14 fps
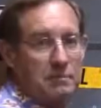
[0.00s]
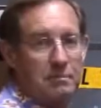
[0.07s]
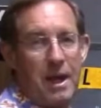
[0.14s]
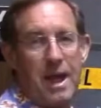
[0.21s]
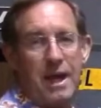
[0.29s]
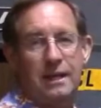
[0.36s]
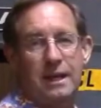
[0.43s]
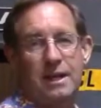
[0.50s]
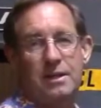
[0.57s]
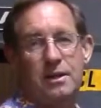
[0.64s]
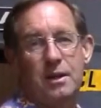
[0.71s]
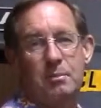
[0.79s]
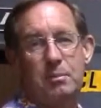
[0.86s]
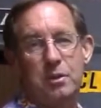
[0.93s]
back in
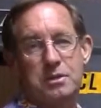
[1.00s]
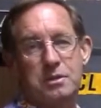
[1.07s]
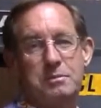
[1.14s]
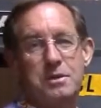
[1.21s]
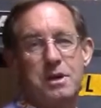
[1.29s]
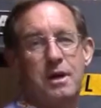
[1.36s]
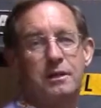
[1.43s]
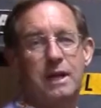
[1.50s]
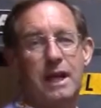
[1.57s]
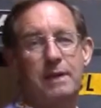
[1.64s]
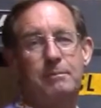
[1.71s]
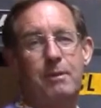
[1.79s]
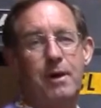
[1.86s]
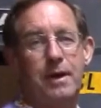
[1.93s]
there, put some duct
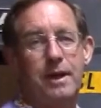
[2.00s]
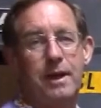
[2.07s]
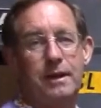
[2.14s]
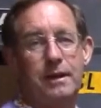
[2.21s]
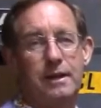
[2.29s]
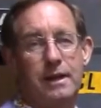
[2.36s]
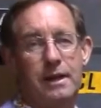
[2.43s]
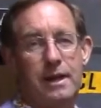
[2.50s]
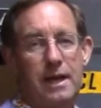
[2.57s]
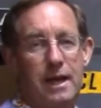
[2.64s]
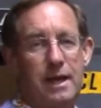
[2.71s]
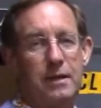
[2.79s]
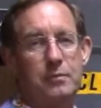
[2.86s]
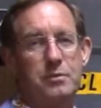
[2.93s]
tape on it,
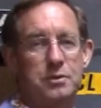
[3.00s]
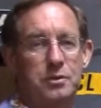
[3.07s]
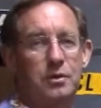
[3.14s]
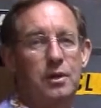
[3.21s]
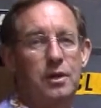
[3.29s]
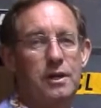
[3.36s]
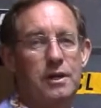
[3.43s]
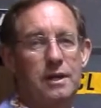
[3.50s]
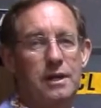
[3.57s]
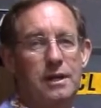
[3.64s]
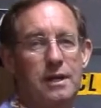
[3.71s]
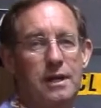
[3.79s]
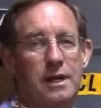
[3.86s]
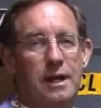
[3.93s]
and it was good
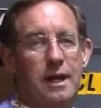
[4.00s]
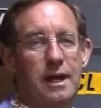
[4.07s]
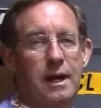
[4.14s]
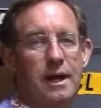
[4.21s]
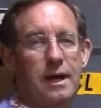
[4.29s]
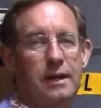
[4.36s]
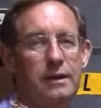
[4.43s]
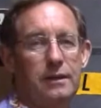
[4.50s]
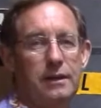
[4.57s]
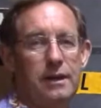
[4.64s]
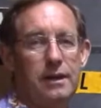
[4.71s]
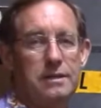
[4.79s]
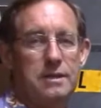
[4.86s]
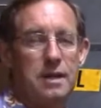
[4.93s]

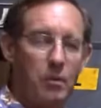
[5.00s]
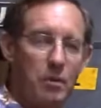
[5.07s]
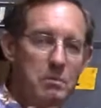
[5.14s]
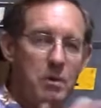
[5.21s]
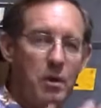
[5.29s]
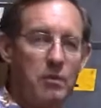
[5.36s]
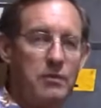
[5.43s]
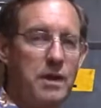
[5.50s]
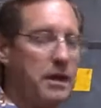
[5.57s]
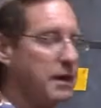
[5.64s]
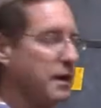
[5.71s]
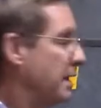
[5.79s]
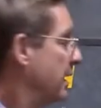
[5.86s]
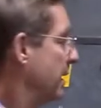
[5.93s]
until we moved it.
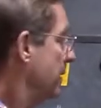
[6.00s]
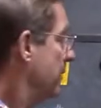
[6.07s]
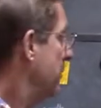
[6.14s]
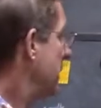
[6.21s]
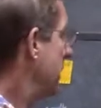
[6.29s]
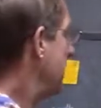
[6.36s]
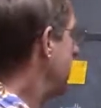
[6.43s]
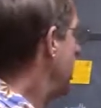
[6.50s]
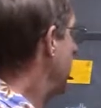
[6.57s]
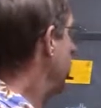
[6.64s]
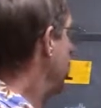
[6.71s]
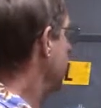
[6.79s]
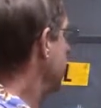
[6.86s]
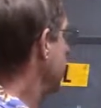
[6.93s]
But I
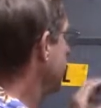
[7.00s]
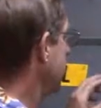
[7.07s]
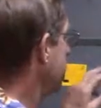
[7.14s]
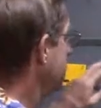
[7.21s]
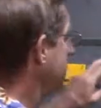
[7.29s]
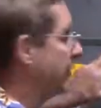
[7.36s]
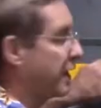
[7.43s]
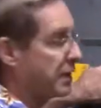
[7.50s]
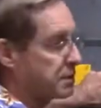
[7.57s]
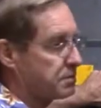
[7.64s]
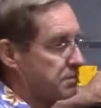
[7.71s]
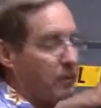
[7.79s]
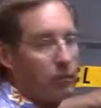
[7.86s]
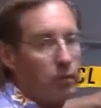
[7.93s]
want to get this
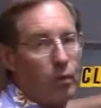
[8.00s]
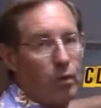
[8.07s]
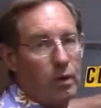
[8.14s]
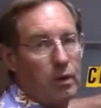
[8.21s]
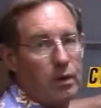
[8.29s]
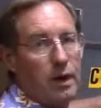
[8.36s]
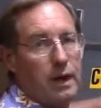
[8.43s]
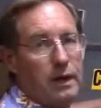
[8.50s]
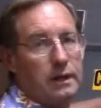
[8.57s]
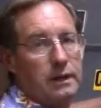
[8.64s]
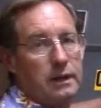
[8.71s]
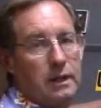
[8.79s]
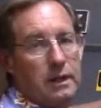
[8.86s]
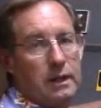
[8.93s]
fixed before
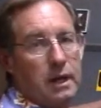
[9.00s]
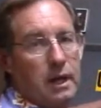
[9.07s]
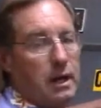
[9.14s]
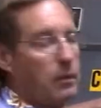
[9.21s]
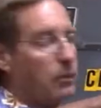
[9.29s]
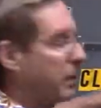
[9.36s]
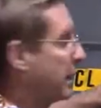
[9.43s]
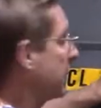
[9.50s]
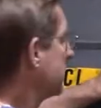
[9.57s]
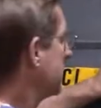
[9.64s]
we get